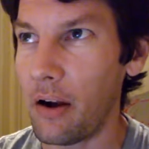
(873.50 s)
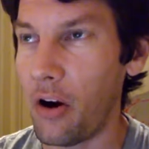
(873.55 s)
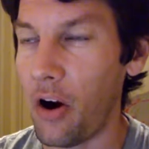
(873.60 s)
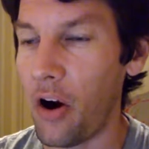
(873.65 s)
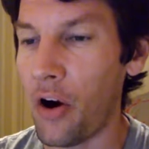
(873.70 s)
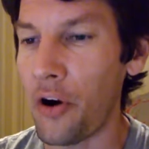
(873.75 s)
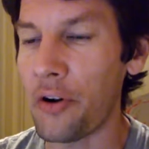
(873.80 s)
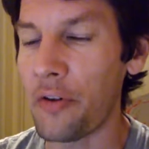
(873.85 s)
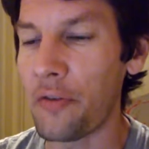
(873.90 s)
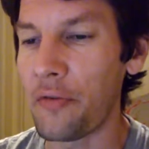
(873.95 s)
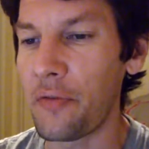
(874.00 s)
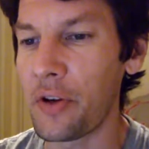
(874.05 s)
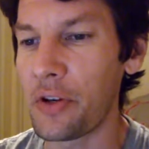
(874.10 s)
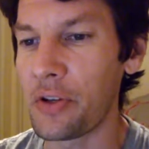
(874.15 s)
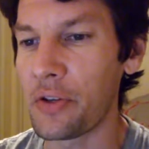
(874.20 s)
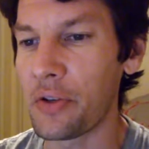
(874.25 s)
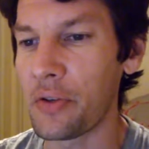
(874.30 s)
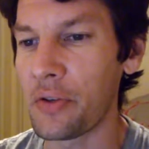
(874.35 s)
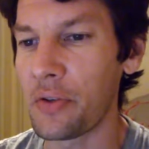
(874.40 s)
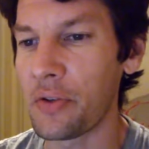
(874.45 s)

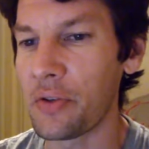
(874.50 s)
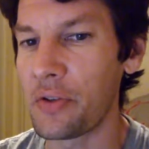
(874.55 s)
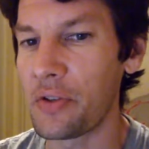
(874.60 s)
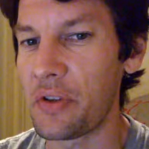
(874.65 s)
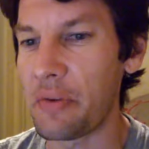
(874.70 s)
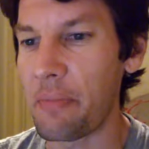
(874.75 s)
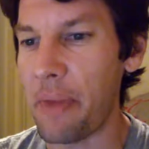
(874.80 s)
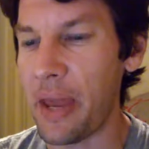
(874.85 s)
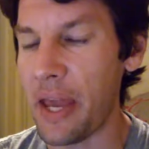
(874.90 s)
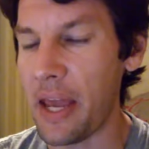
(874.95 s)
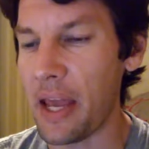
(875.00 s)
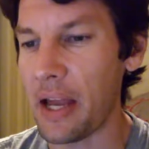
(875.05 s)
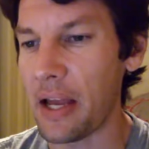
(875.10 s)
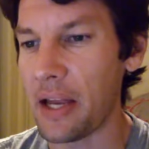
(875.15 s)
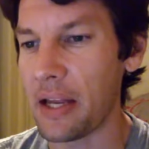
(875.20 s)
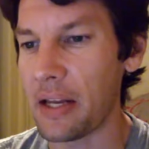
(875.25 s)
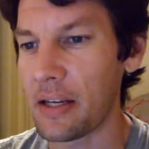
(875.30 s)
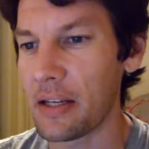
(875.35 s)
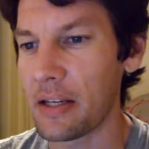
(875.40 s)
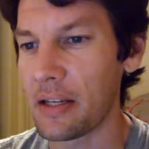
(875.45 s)
artificial
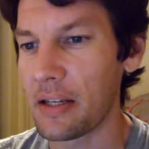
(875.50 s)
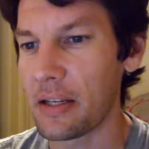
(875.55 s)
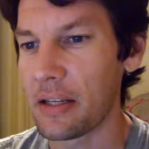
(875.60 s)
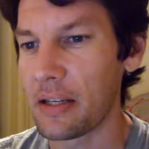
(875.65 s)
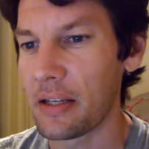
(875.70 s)
demand